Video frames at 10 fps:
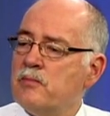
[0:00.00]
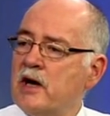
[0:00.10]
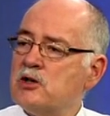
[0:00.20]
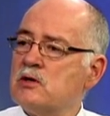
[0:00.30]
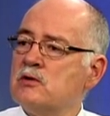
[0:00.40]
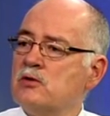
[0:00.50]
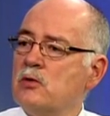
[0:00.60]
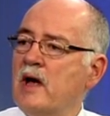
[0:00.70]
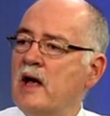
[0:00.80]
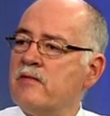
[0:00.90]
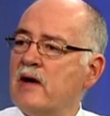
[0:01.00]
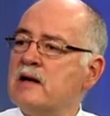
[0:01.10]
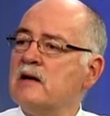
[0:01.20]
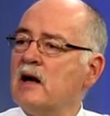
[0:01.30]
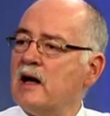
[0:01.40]
Patients who have
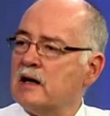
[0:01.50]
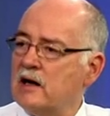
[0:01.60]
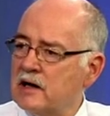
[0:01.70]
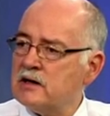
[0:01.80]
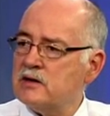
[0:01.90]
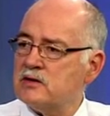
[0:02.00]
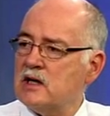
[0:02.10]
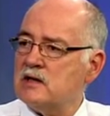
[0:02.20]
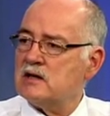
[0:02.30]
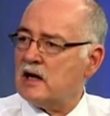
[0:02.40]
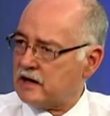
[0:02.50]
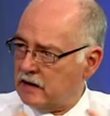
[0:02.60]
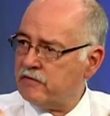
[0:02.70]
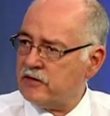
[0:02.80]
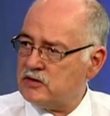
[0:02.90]
underlying lung disease like
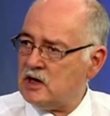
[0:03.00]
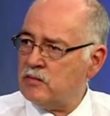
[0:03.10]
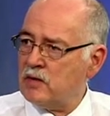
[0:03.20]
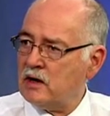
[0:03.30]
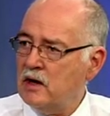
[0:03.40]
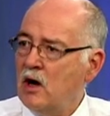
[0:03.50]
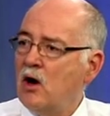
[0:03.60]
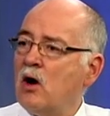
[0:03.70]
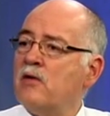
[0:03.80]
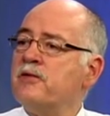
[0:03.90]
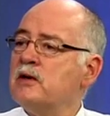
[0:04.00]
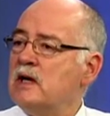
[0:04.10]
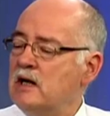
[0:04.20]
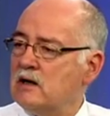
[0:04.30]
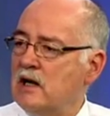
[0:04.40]
emphysema
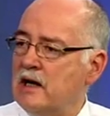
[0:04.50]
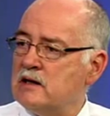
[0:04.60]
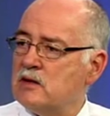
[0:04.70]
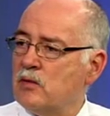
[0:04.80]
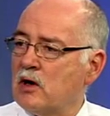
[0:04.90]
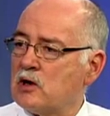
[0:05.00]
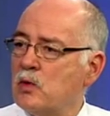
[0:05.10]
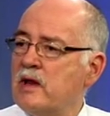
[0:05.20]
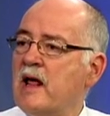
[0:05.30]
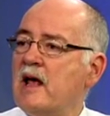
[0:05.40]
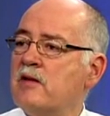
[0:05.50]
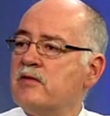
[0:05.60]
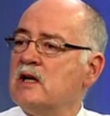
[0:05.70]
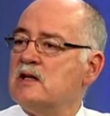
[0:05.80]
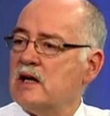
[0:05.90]
often need an antibiotic when they
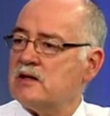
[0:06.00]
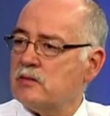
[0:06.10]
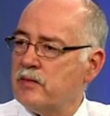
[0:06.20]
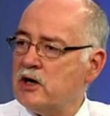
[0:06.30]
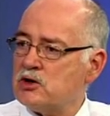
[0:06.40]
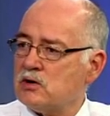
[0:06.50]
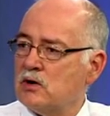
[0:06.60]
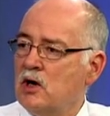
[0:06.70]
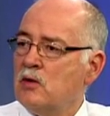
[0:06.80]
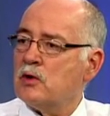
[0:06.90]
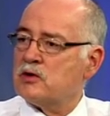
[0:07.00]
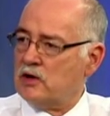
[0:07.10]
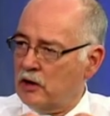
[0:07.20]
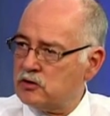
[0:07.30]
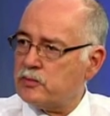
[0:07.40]
have an exacerbation,
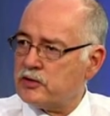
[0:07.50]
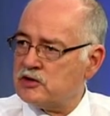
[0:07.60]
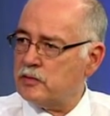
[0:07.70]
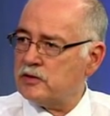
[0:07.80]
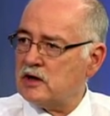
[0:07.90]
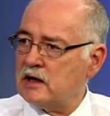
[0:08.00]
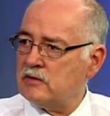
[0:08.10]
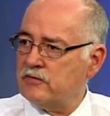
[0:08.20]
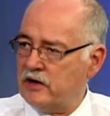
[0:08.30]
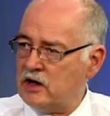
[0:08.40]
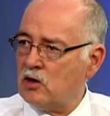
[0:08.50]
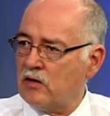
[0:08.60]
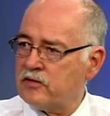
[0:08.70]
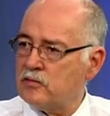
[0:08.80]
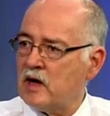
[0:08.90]
because those are precipitated very
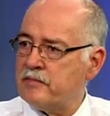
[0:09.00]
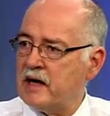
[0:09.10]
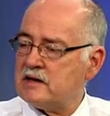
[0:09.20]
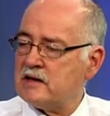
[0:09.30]
often by